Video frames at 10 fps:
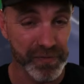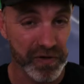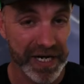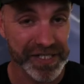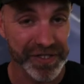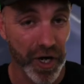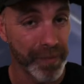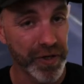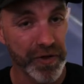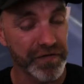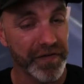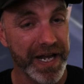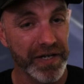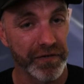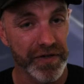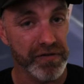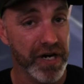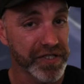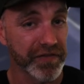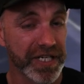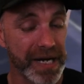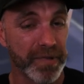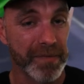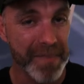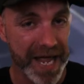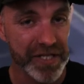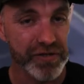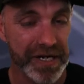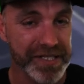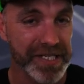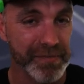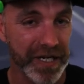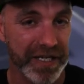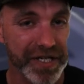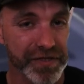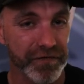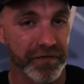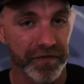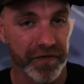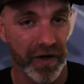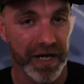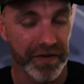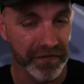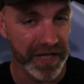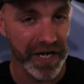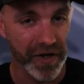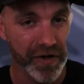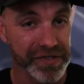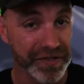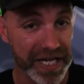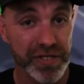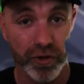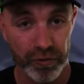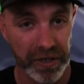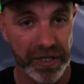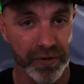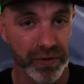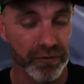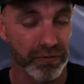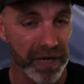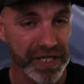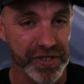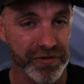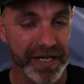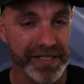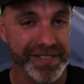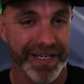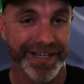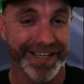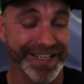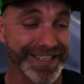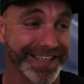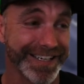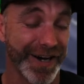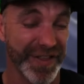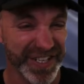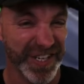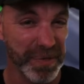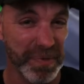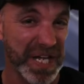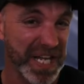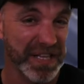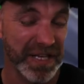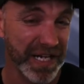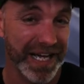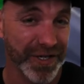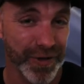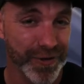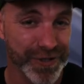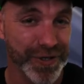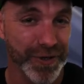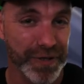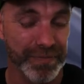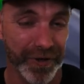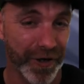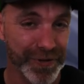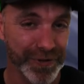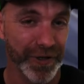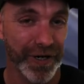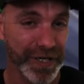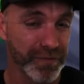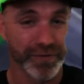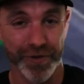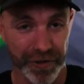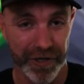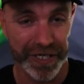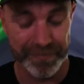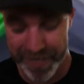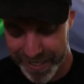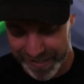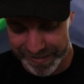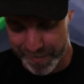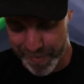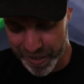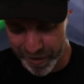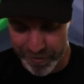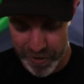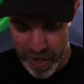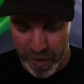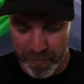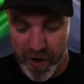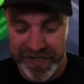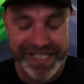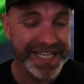some trucks. I'm a huge fan of the trucks. I've got a couple of MAN trucks in my collection from Fly, the flat nose. These look really cool, race trucks. I think they're going to be a hit. They are huge in Europe. I do like them. Do you like them? Let me know. Moving